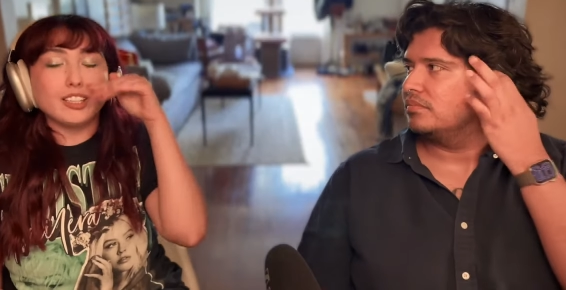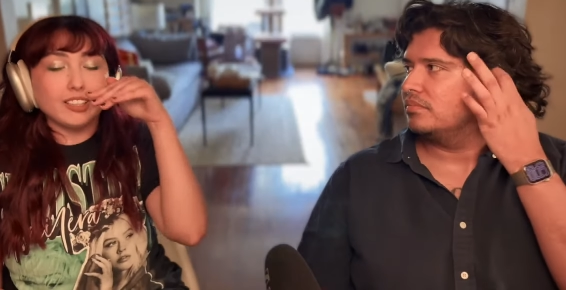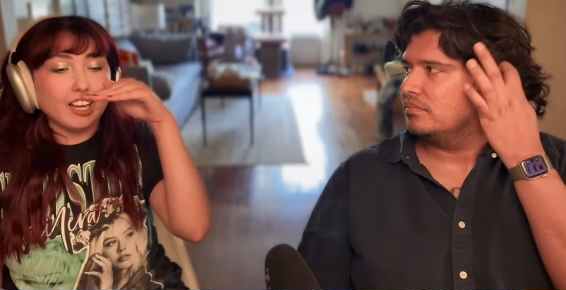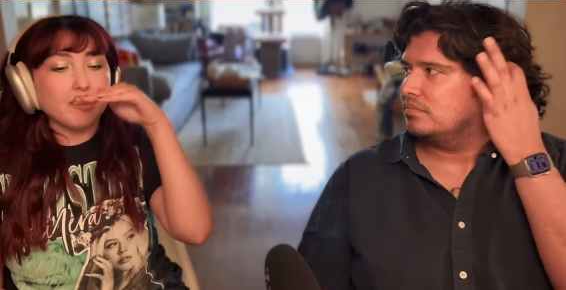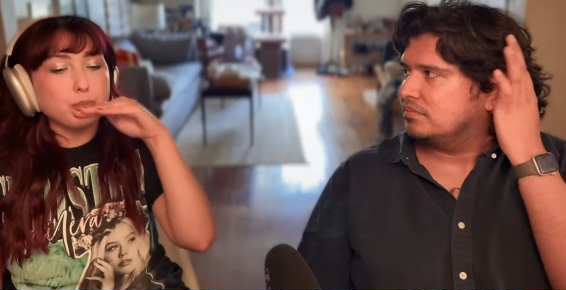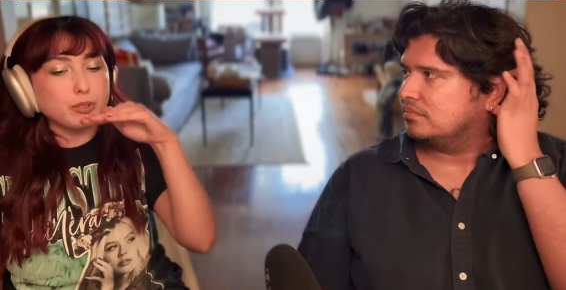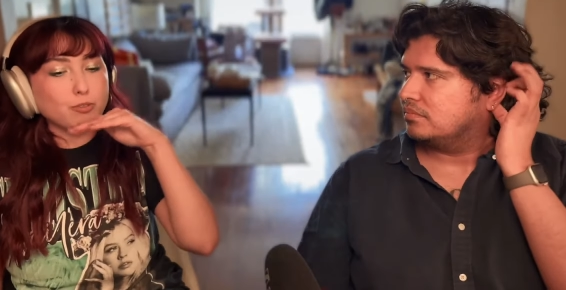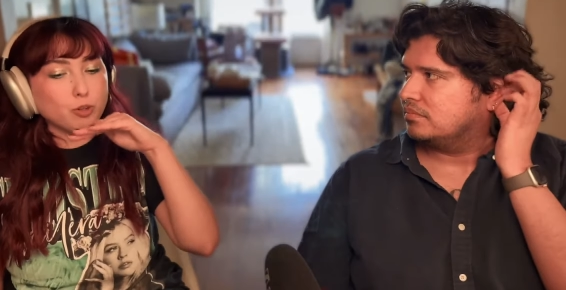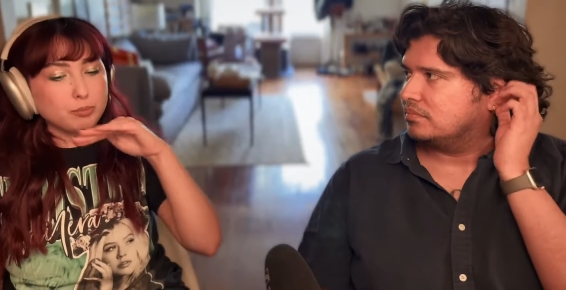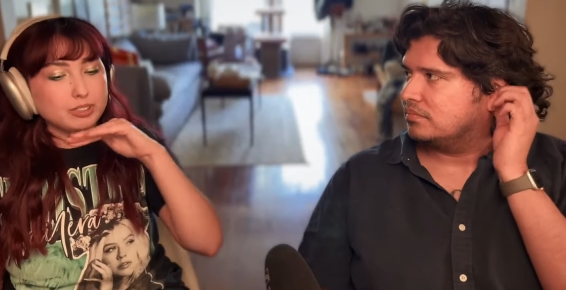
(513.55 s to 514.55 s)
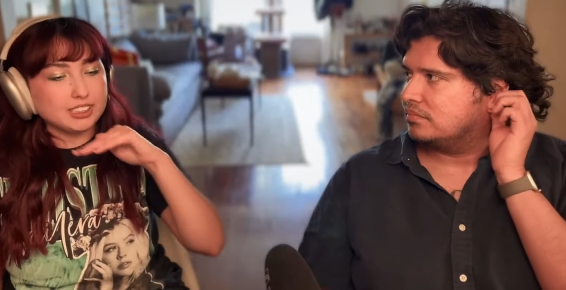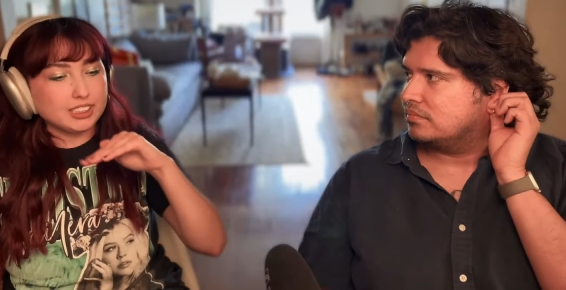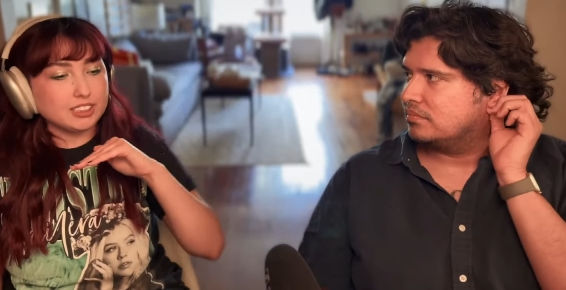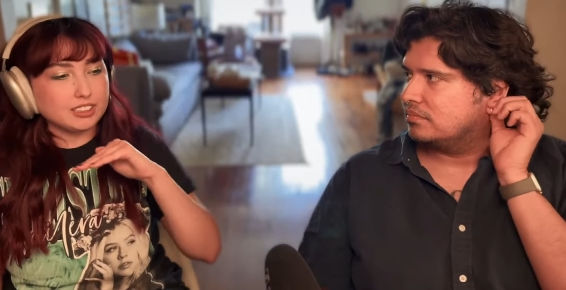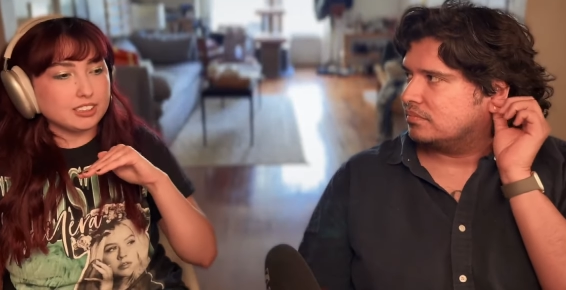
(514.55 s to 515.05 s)
Speaker 1: live
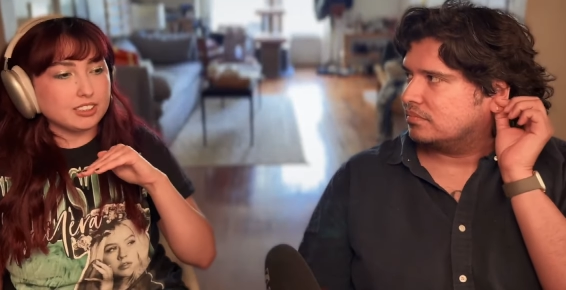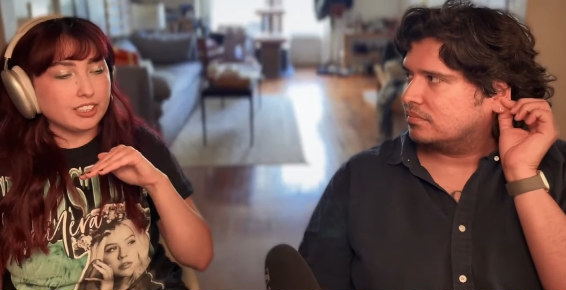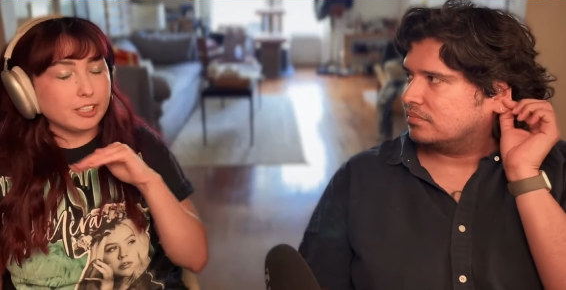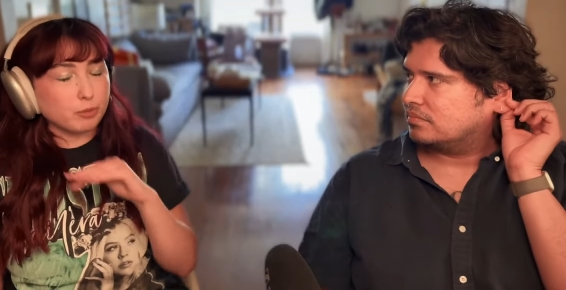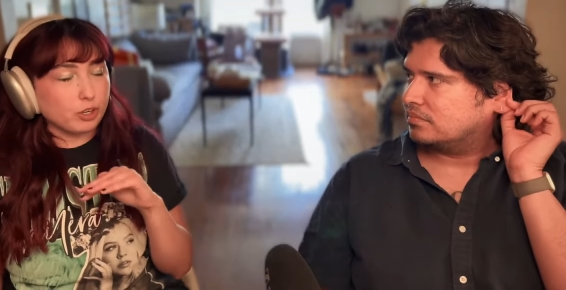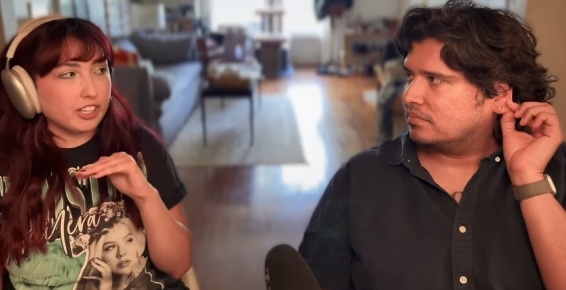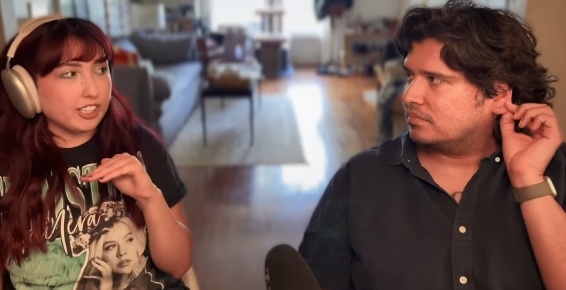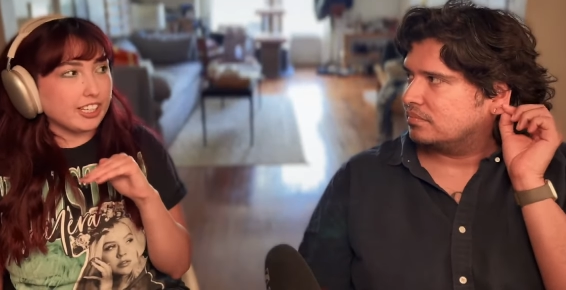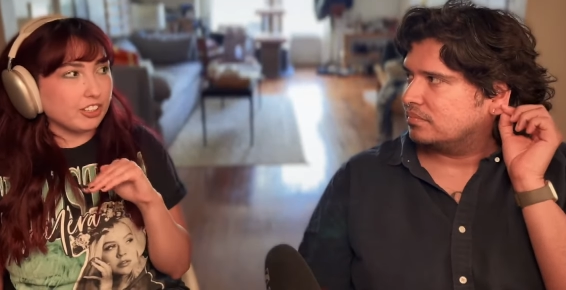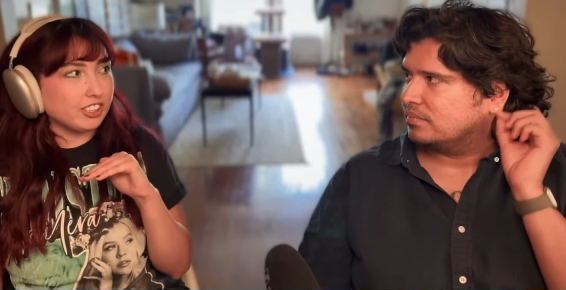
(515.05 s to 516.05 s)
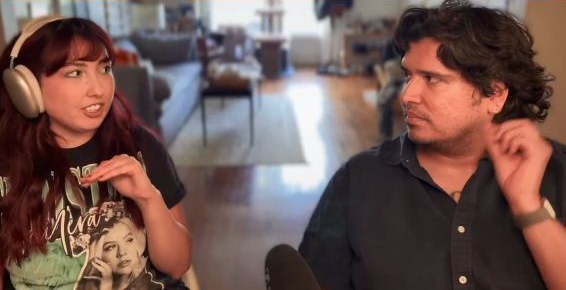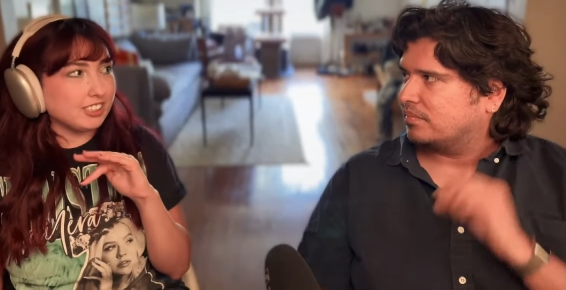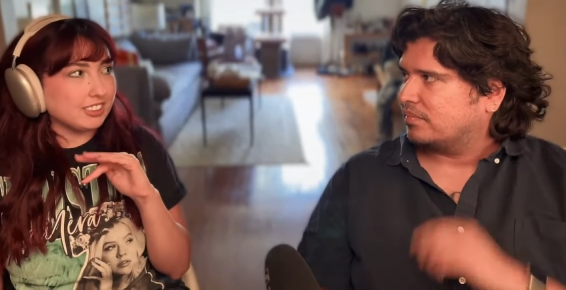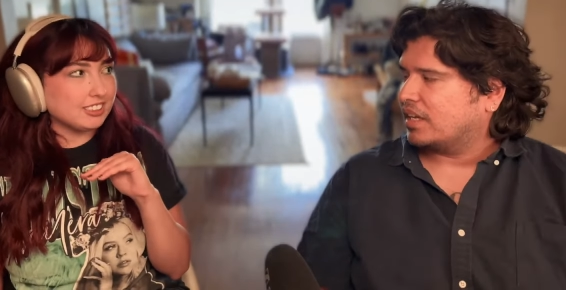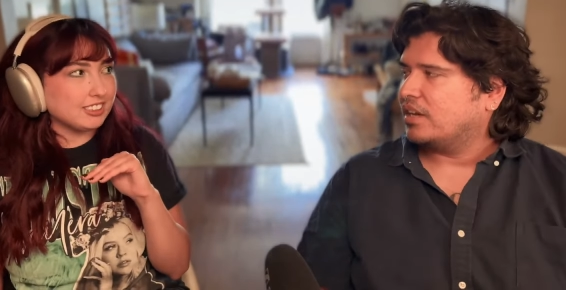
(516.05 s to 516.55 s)
performances, like Mariah Carey
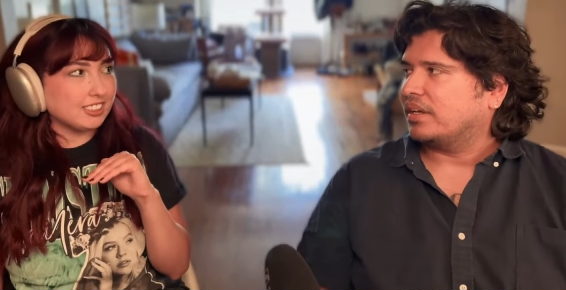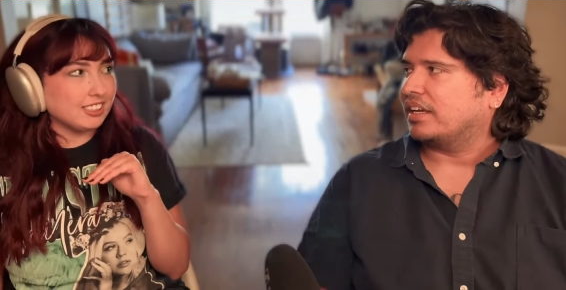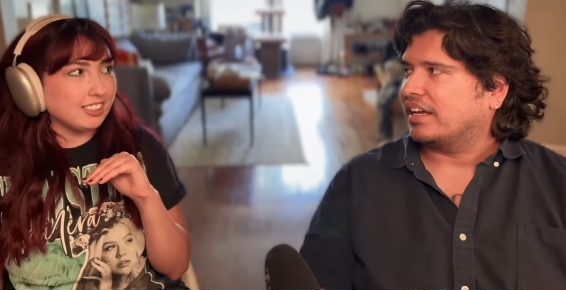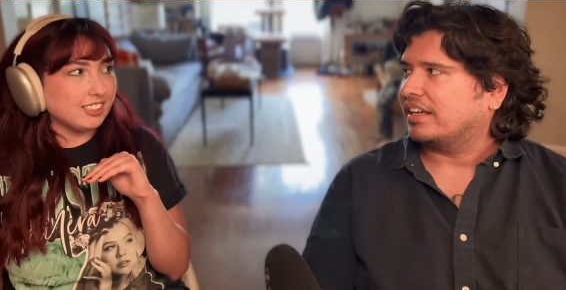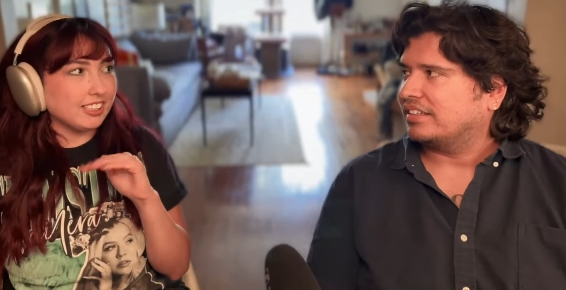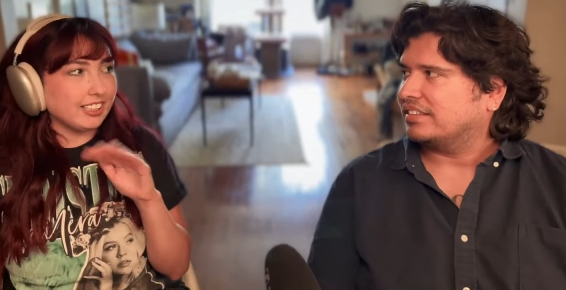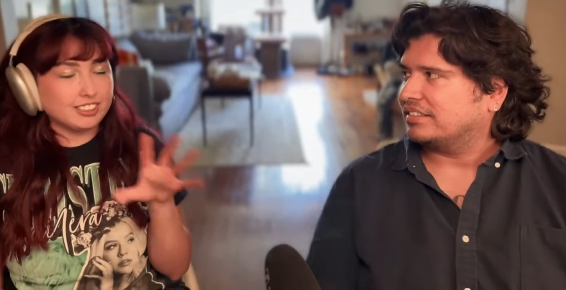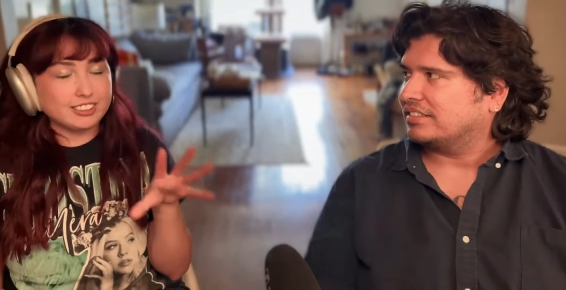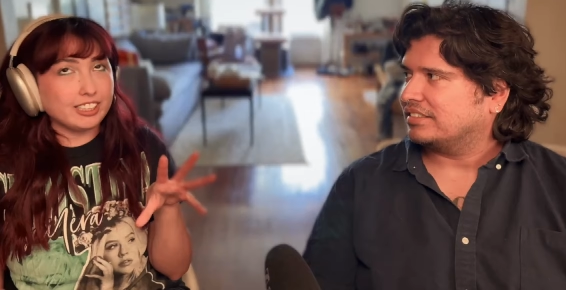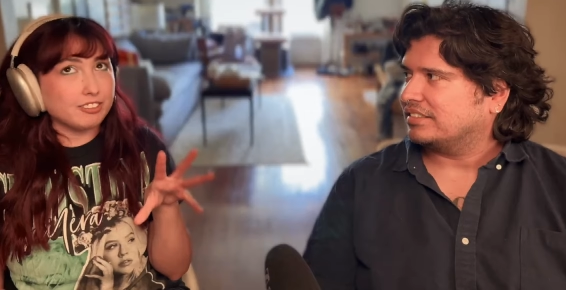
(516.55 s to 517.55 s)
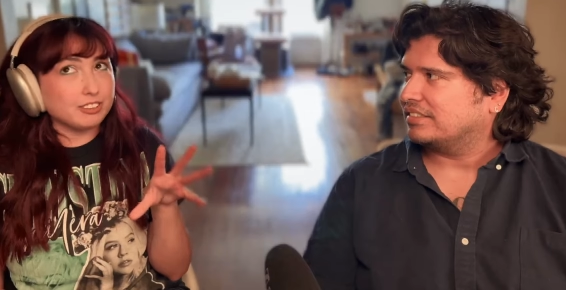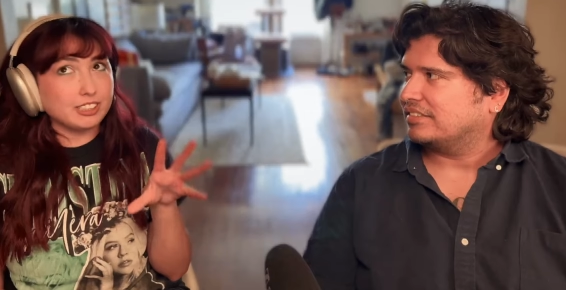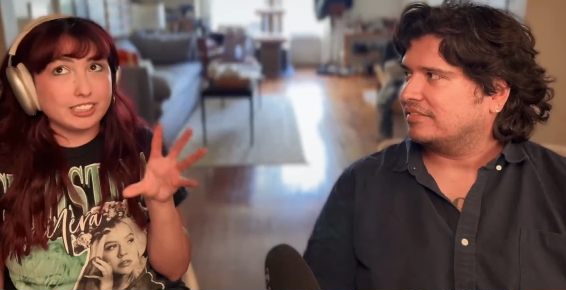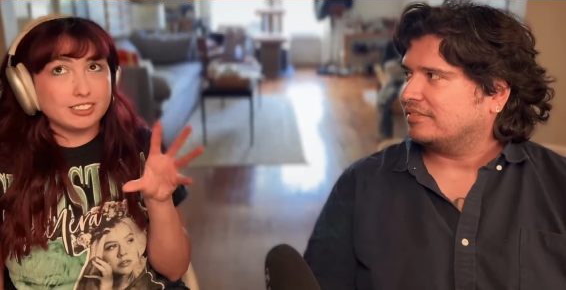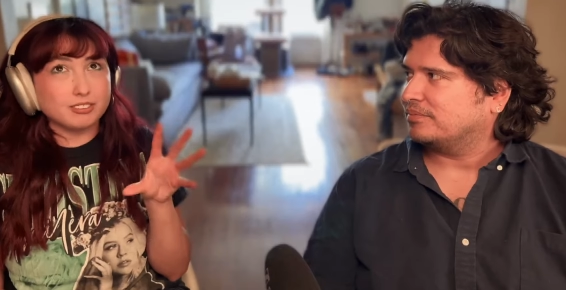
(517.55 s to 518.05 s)
does.
Speaker 2: Oh, yeah, yeah.
Speaker 1: Like, give it,
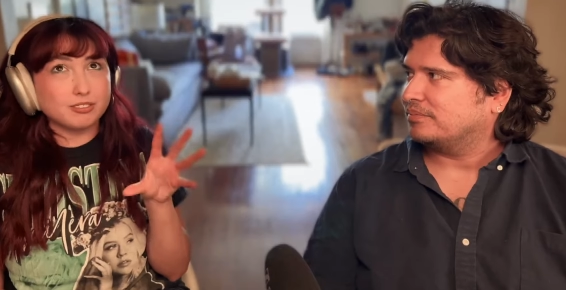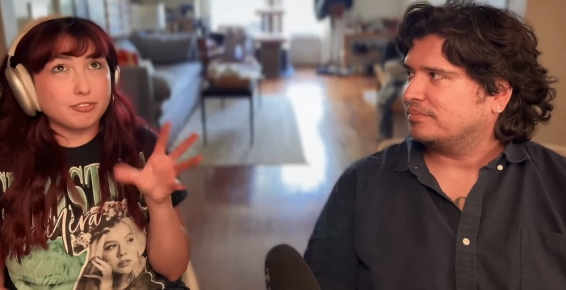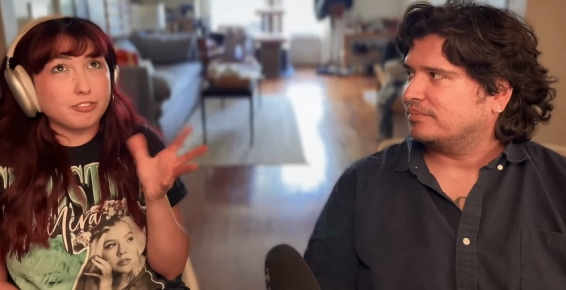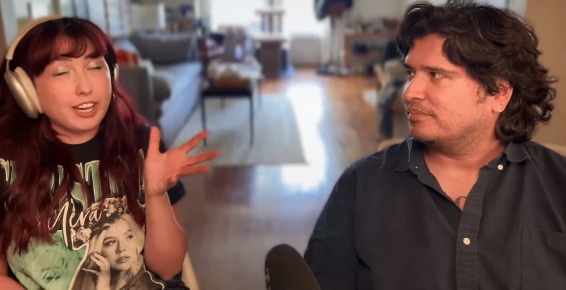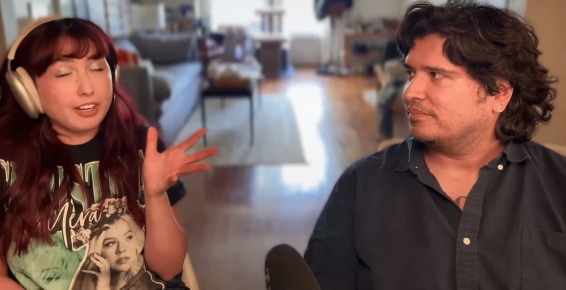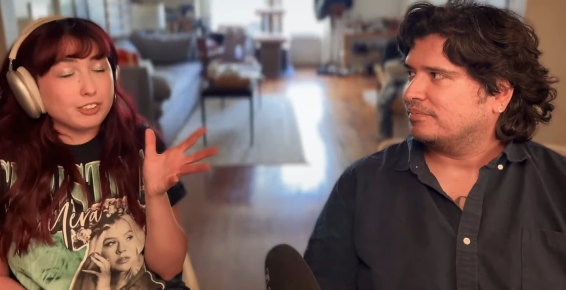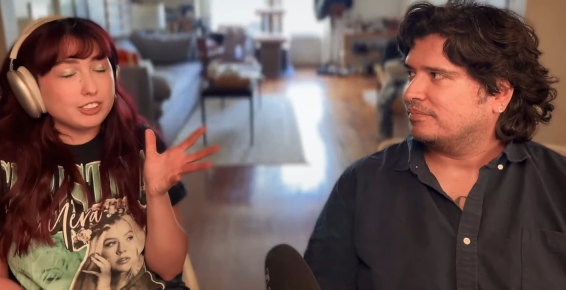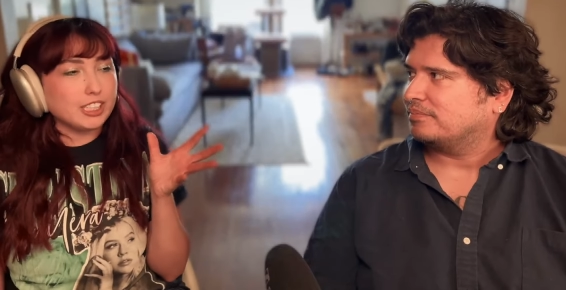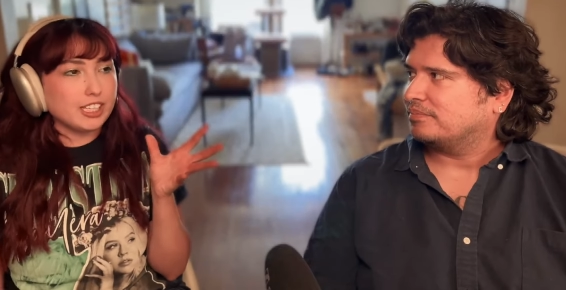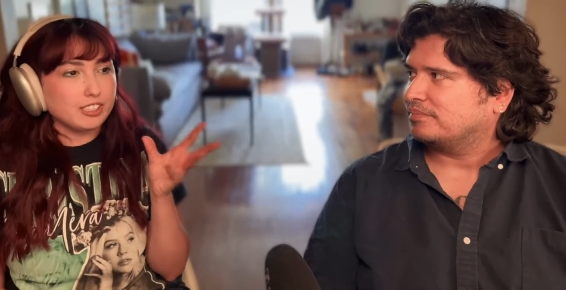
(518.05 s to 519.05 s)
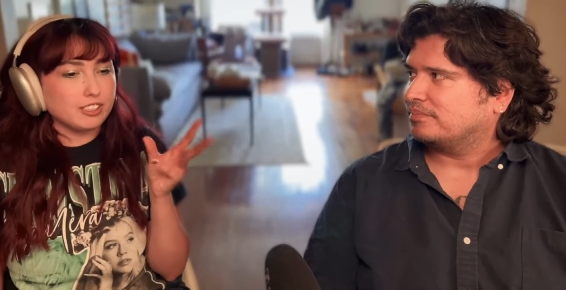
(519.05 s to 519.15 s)
like, 5 or 10